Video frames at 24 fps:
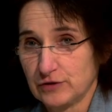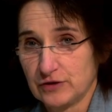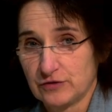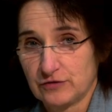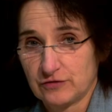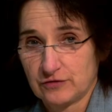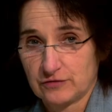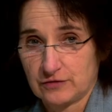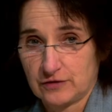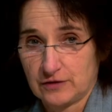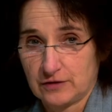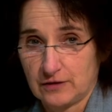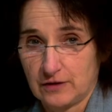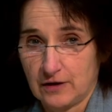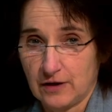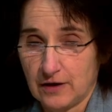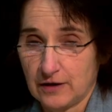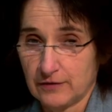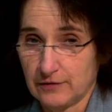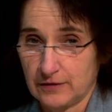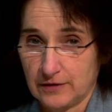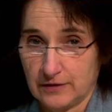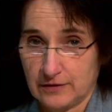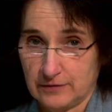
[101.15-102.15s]
which
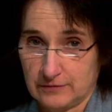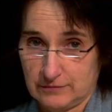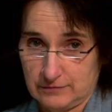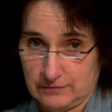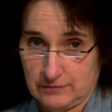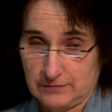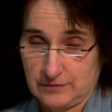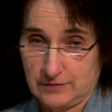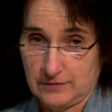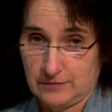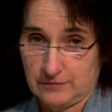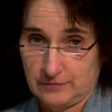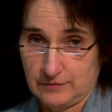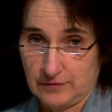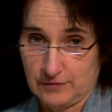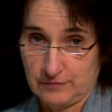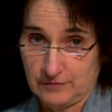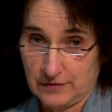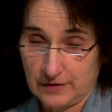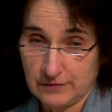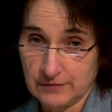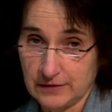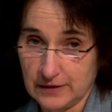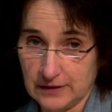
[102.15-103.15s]
are
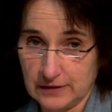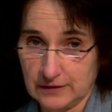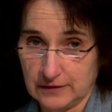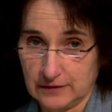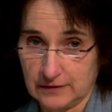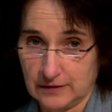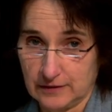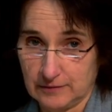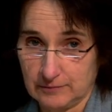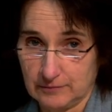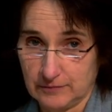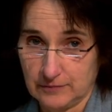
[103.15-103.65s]
a very